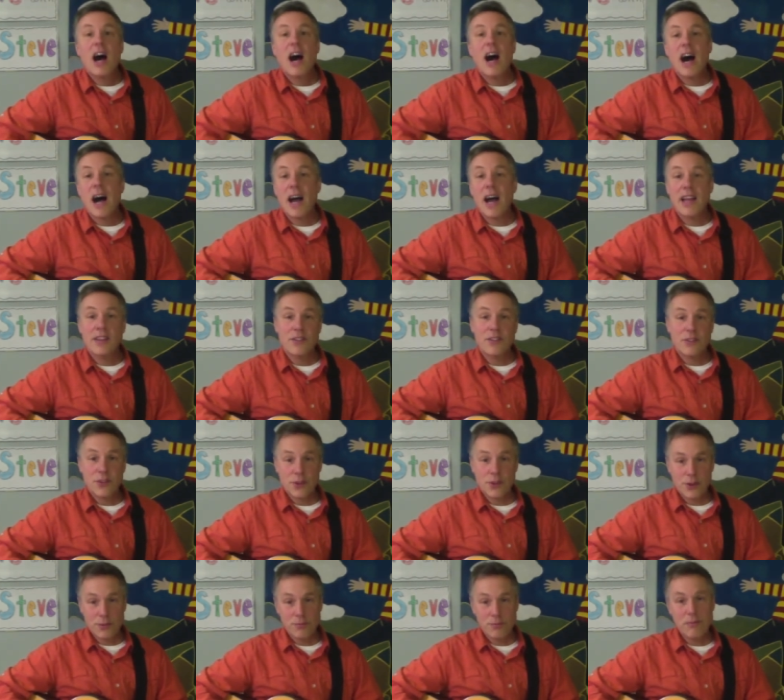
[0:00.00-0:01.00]
I
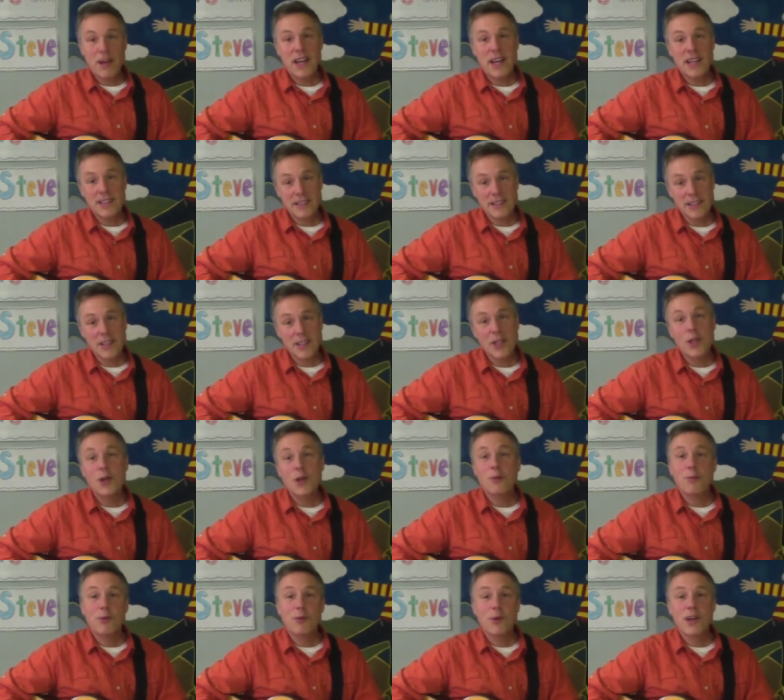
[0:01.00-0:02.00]
took my little
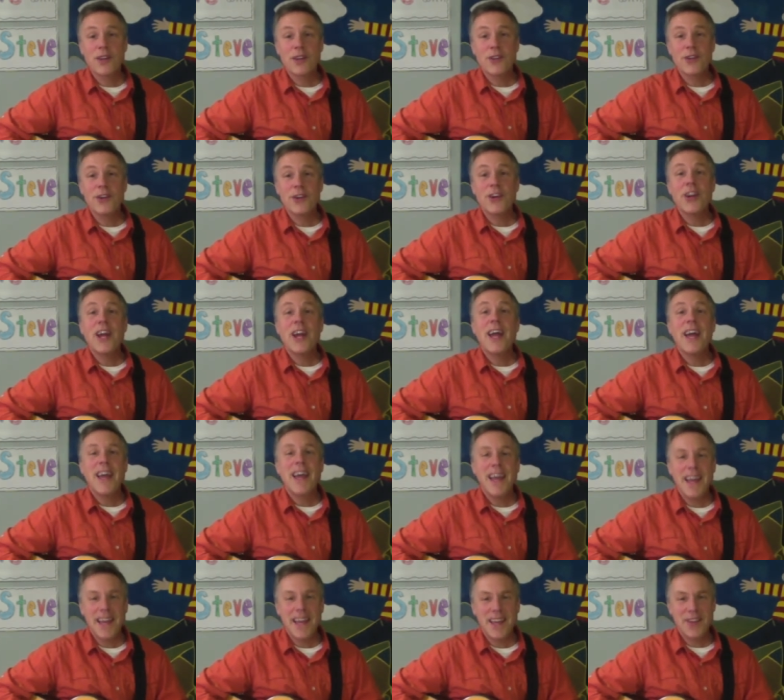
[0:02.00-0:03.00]
brother
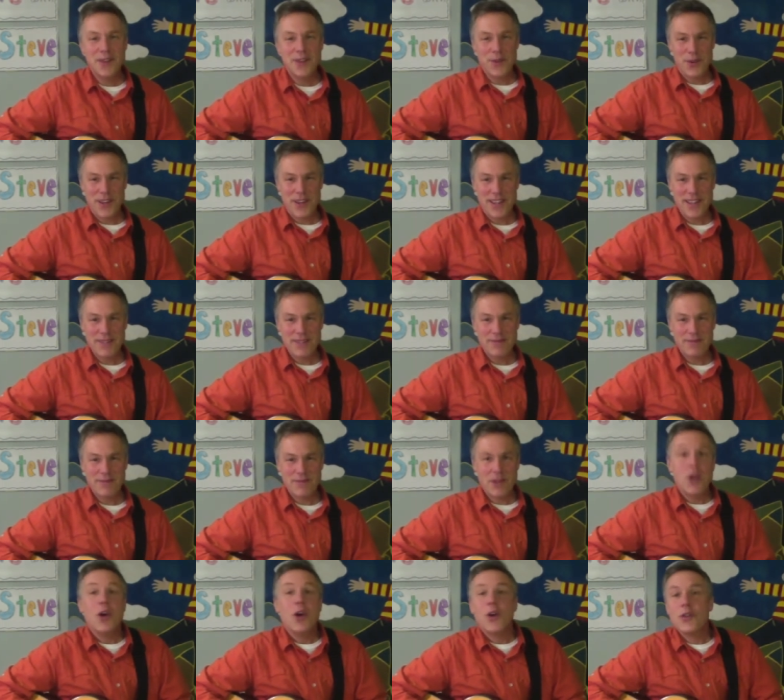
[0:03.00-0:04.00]
Henry
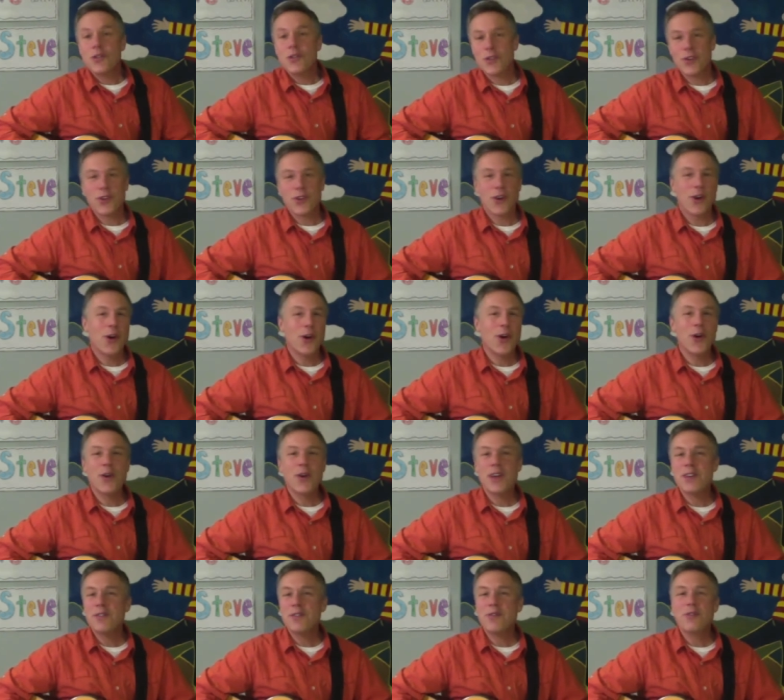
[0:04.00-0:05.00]
to go
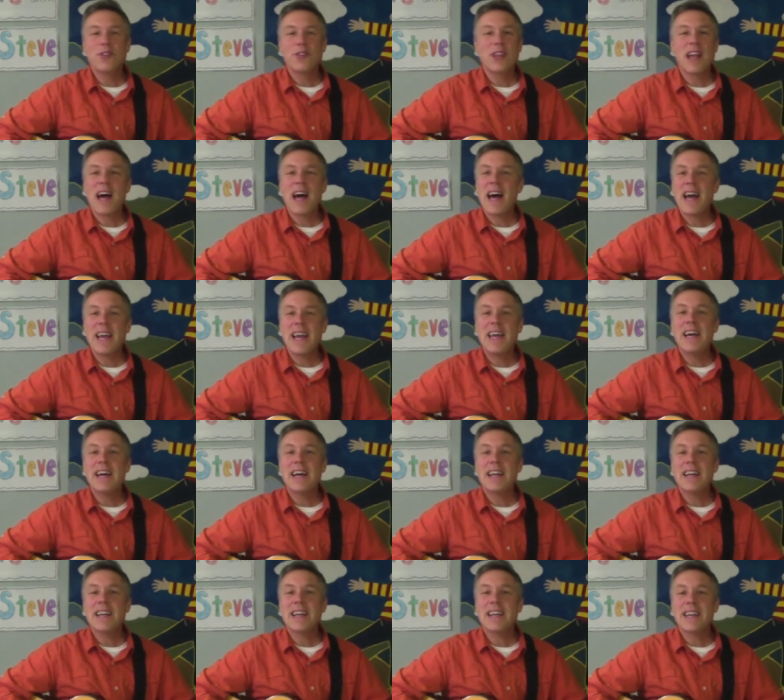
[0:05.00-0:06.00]
and fly a
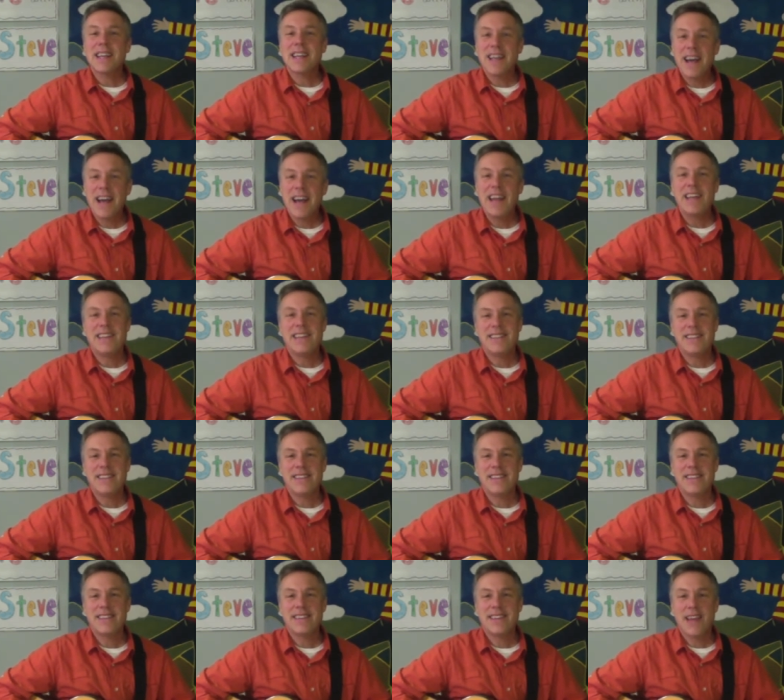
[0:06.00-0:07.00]
kite
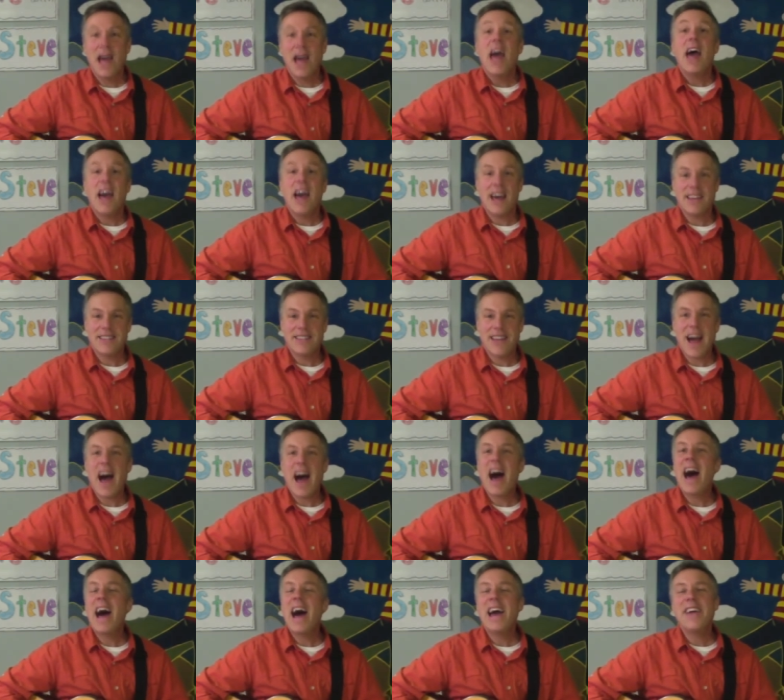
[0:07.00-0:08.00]
as
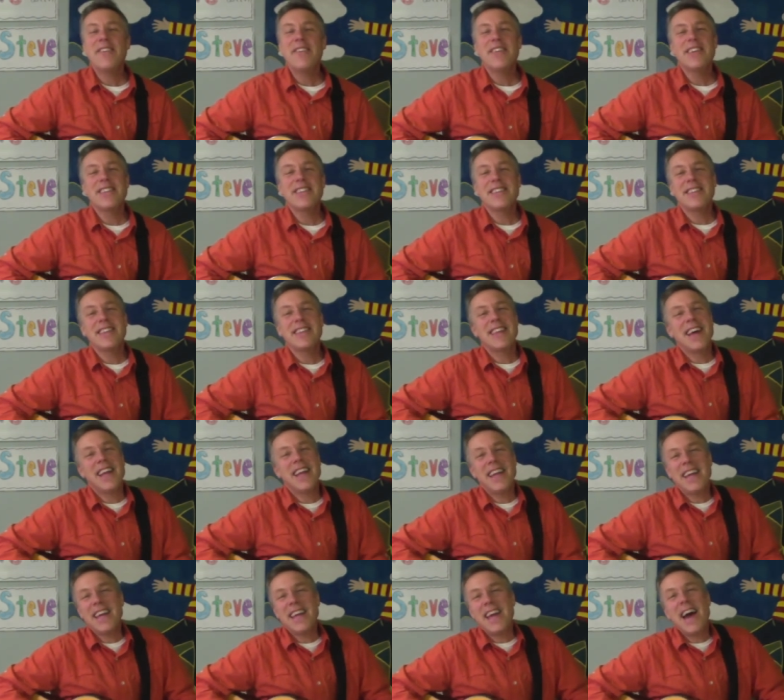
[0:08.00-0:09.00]
I was
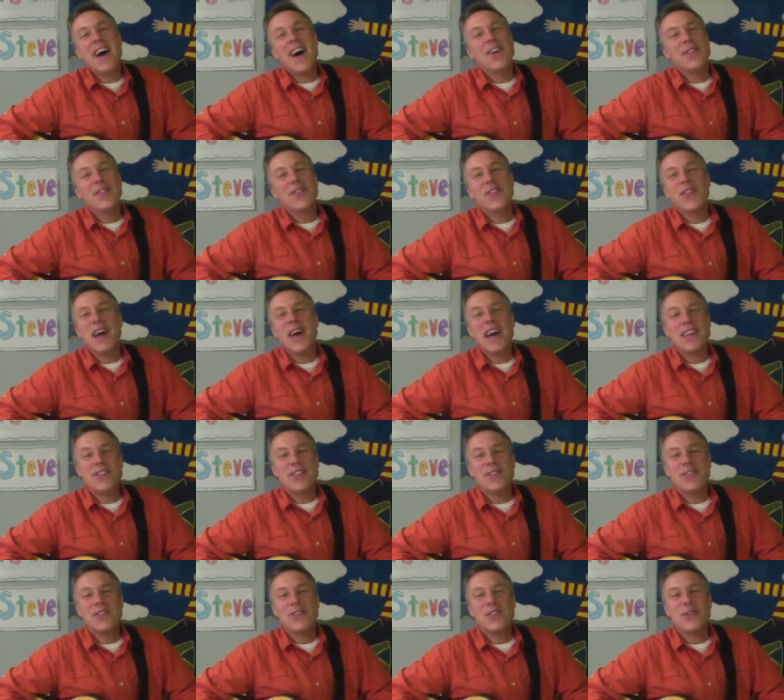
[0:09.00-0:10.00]
letting out that
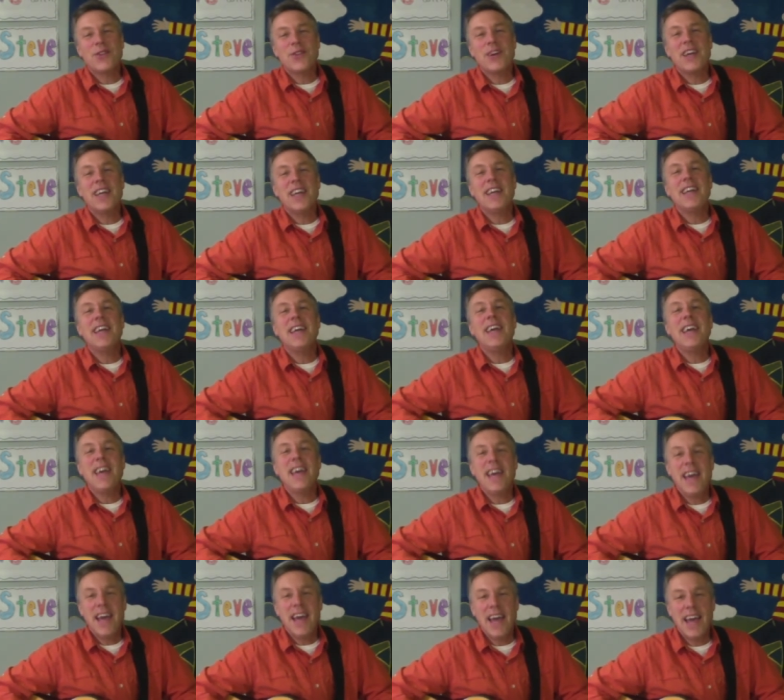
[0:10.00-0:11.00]
string,
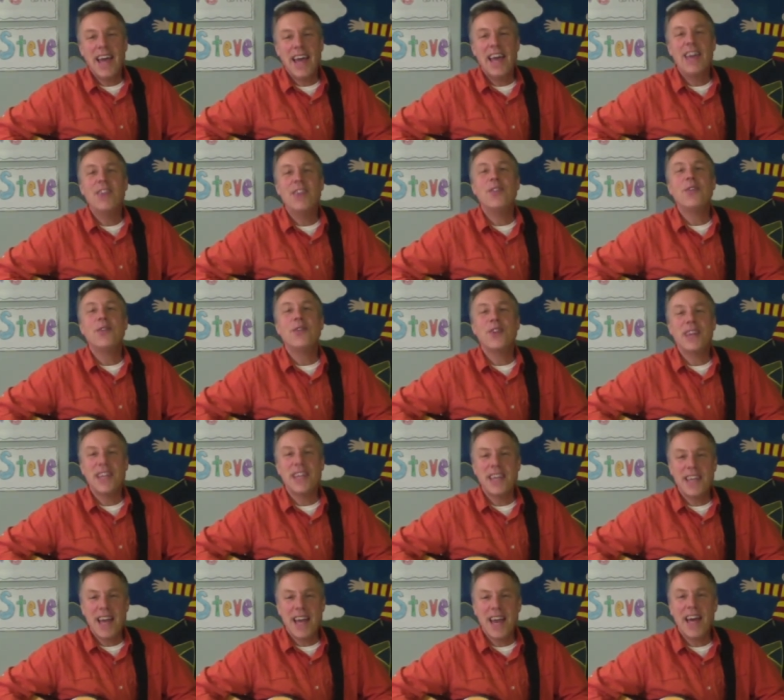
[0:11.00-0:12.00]

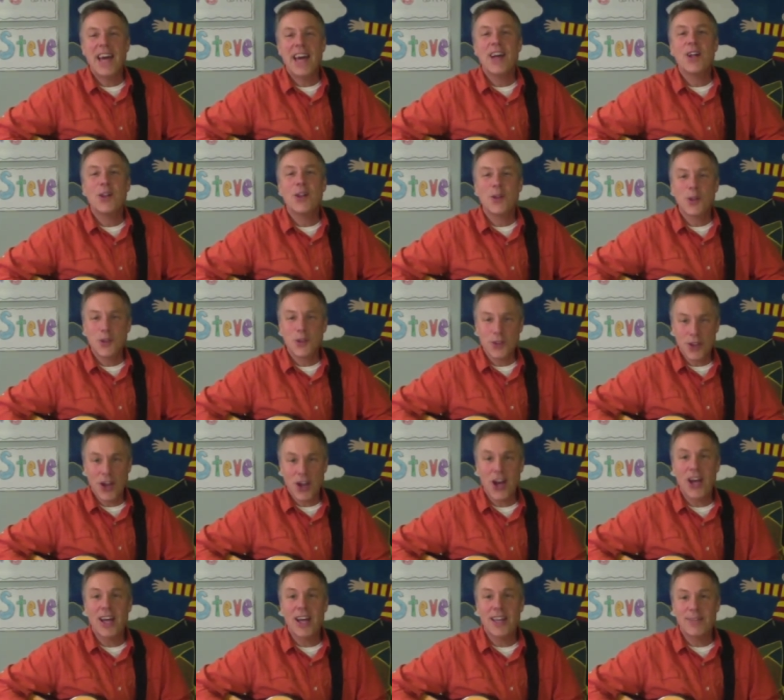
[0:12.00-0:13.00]
Henry held
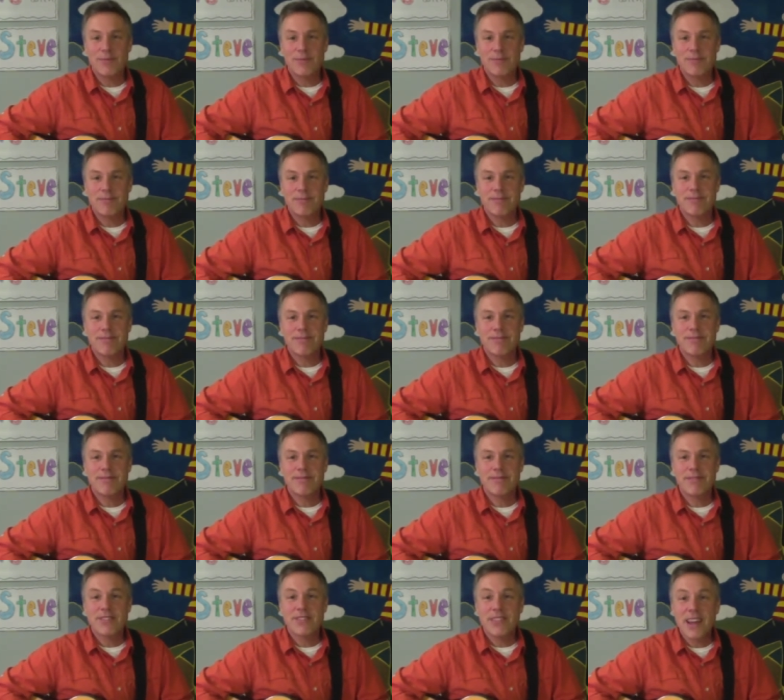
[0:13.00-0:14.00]
on
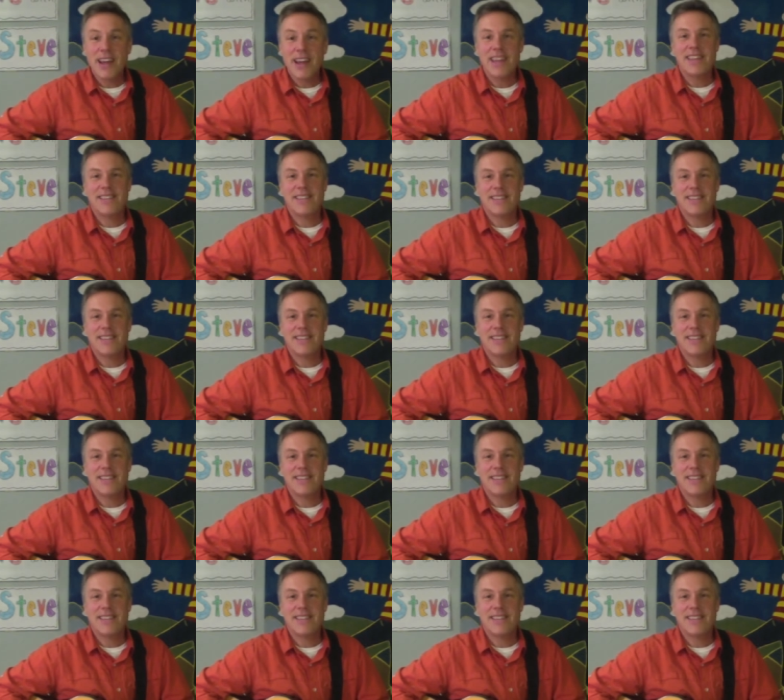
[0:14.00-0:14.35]
tight.